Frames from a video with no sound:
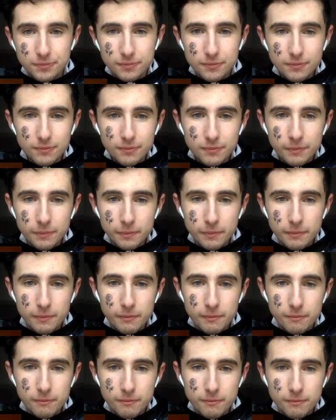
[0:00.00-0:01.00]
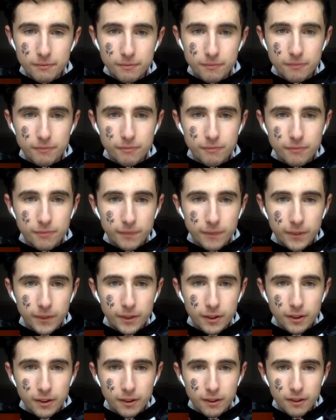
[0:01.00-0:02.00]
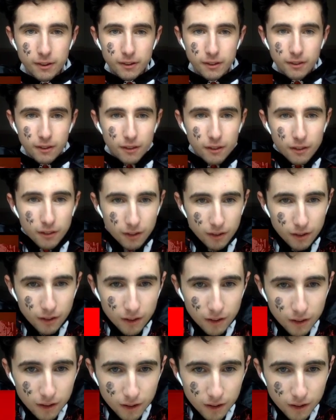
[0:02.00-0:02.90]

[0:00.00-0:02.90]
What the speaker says: No one is speaking in this clip.